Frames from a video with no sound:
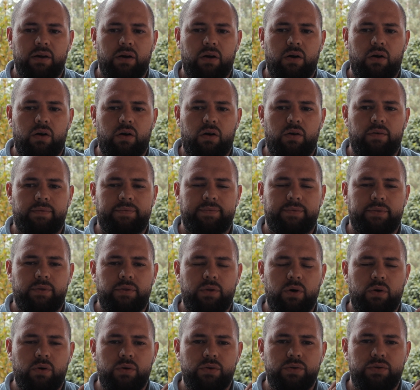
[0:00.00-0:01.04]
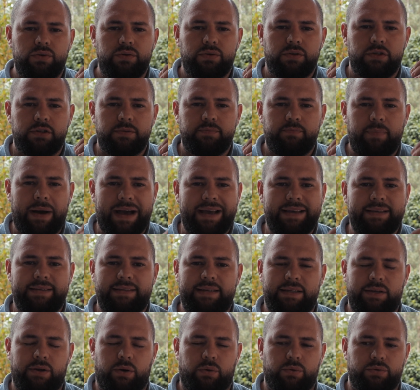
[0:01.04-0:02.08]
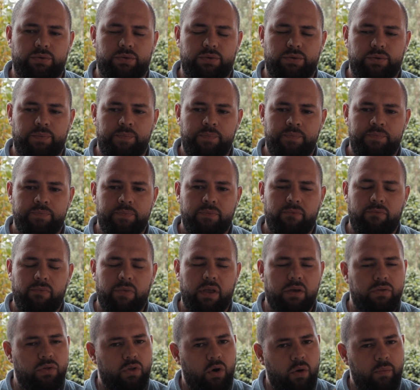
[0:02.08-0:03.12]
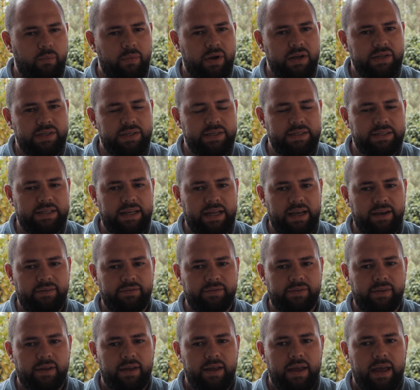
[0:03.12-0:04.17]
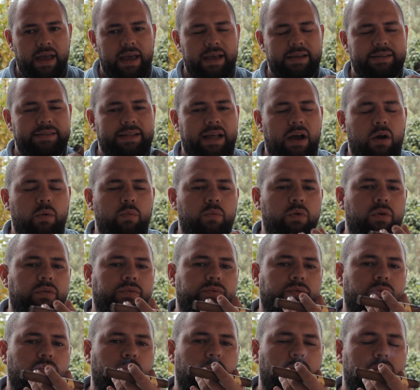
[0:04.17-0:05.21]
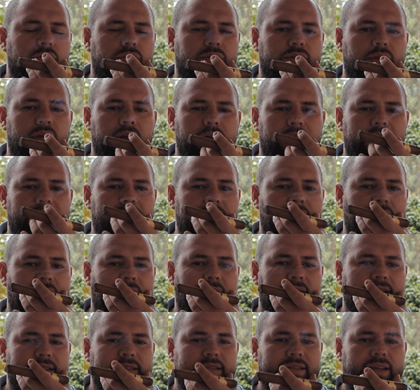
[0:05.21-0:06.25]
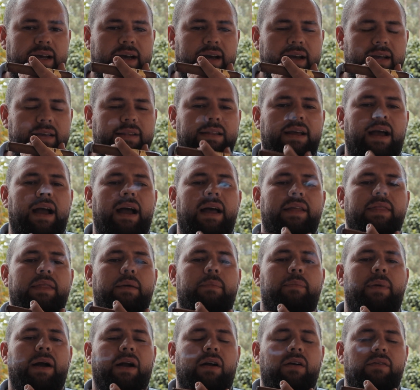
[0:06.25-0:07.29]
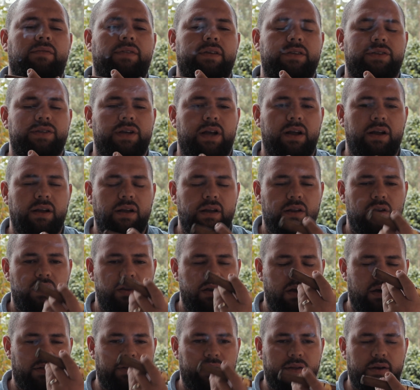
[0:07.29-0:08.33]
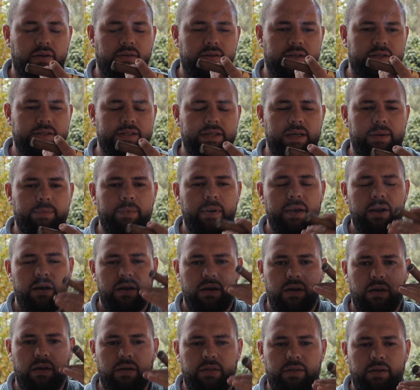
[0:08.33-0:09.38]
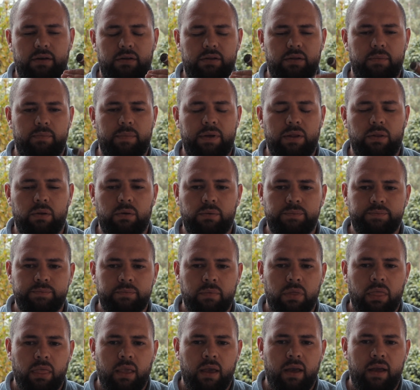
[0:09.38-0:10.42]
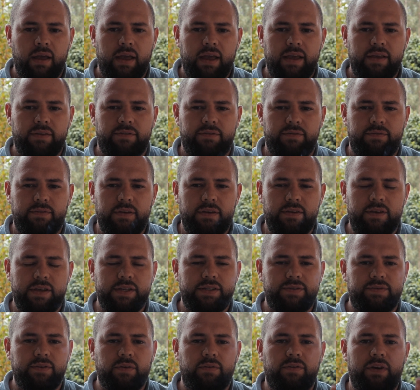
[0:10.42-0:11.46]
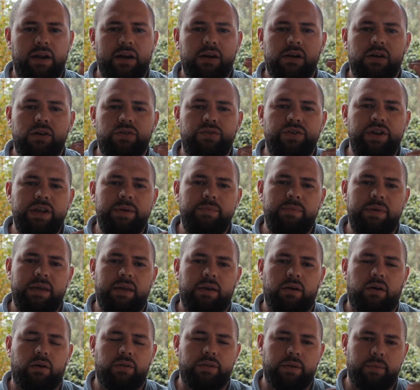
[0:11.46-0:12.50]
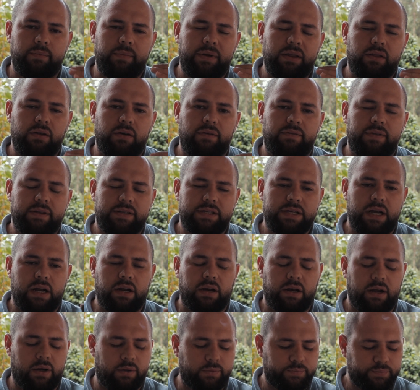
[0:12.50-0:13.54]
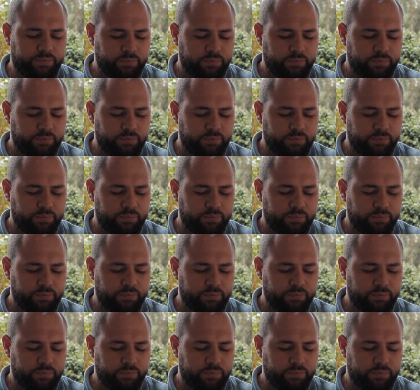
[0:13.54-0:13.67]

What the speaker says: of those spicy notes. Not much is left. It's now moved towards the side and the back of the tongue. Nothing on the tip, nothing on the middle. It just feels very creamy on the middle of the tongue now.